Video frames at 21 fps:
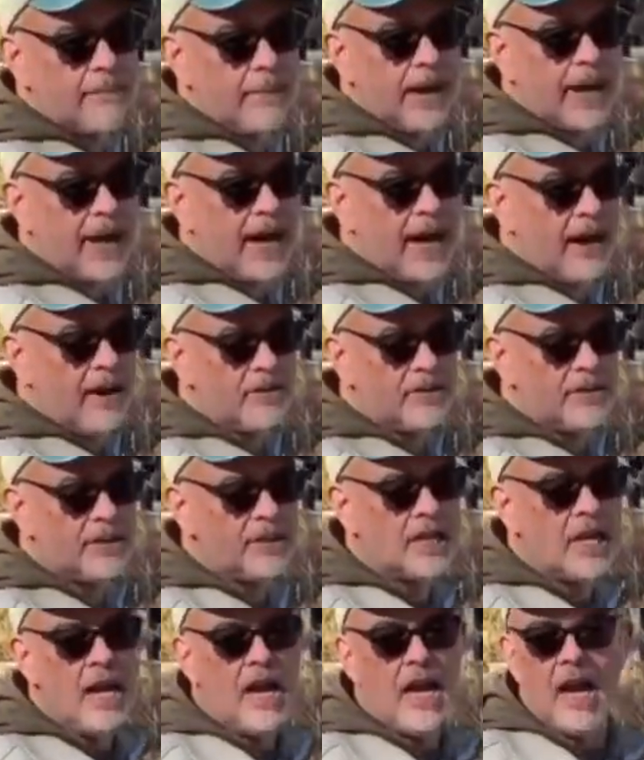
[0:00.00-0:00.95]
my house.
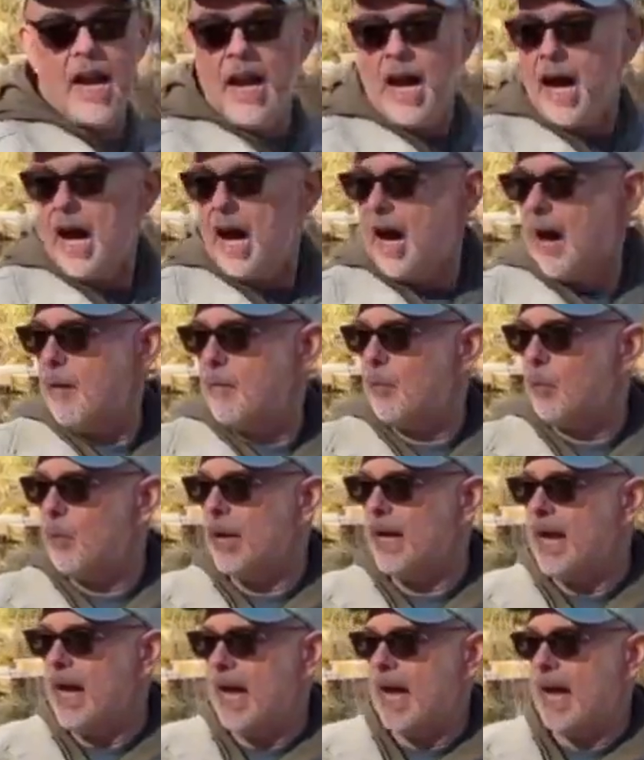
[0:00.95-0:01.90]

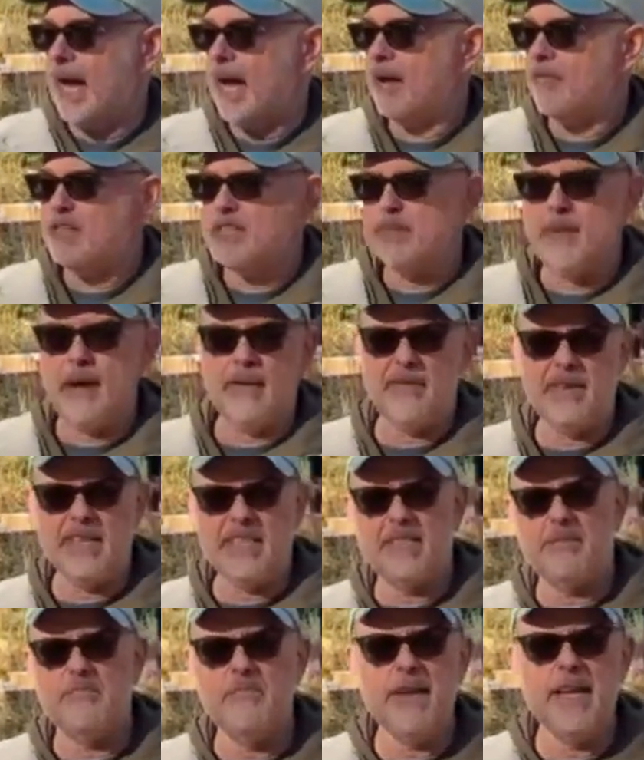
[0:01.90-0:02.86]

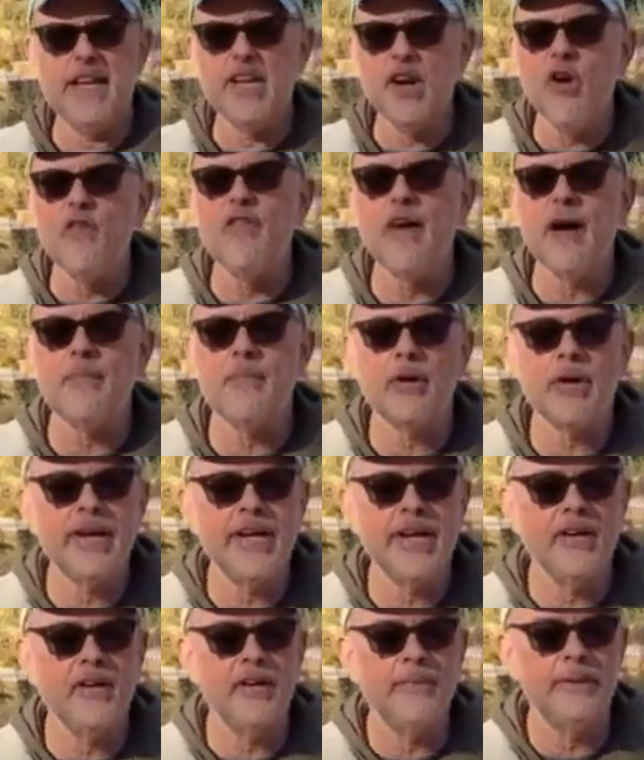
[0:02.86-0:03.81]
It's mid-November
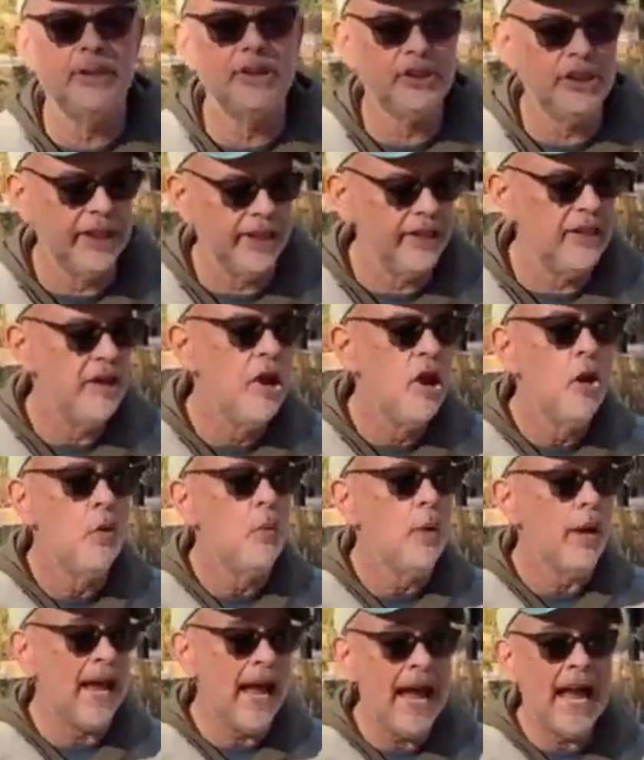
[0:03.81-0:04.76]
here in Michigan.
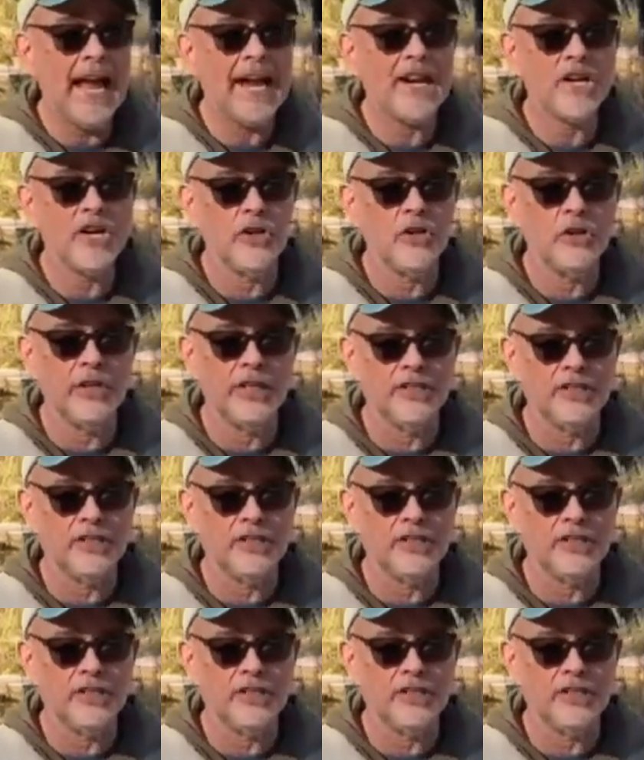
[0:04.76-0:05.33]
We had an early